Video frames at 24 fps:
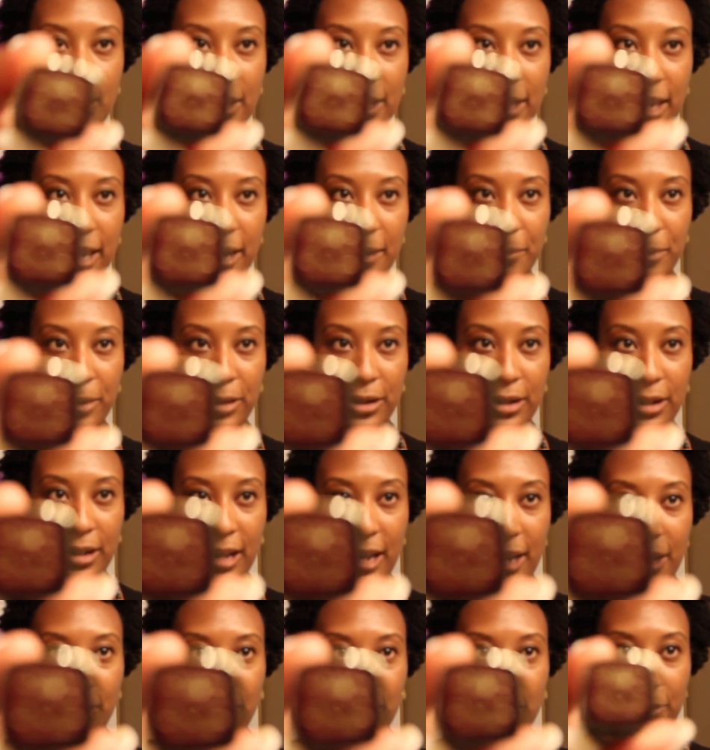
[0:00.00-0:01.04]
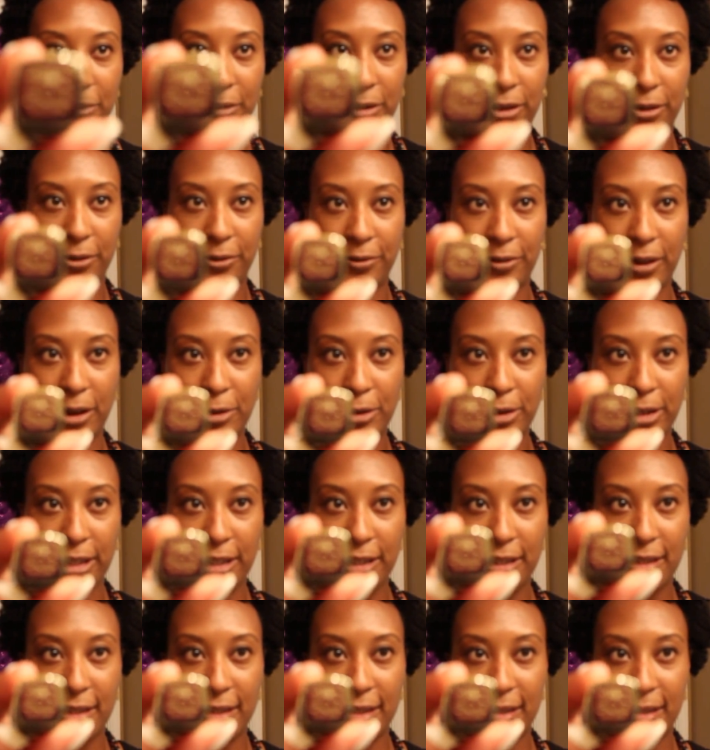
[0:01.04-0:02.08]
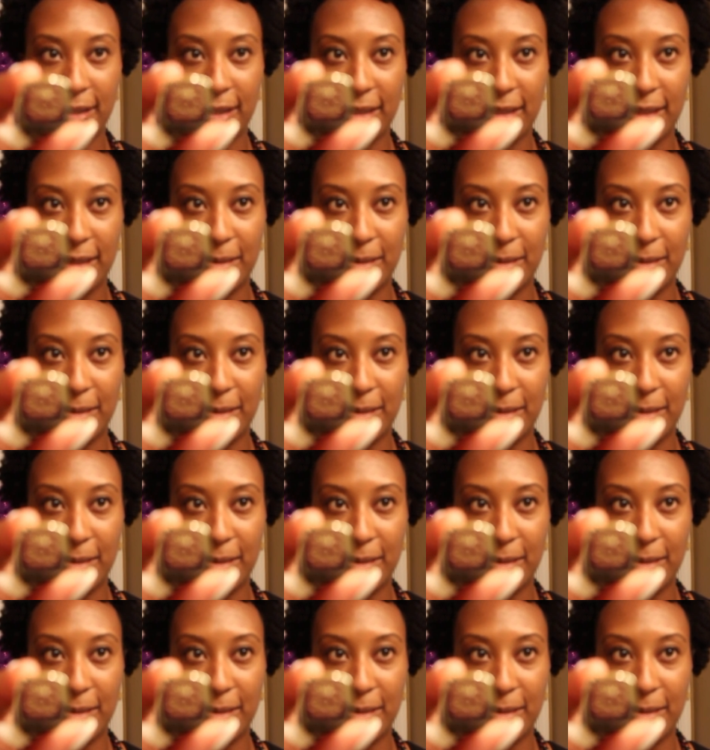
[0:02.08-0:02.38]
camera. I don't know if it'll focus.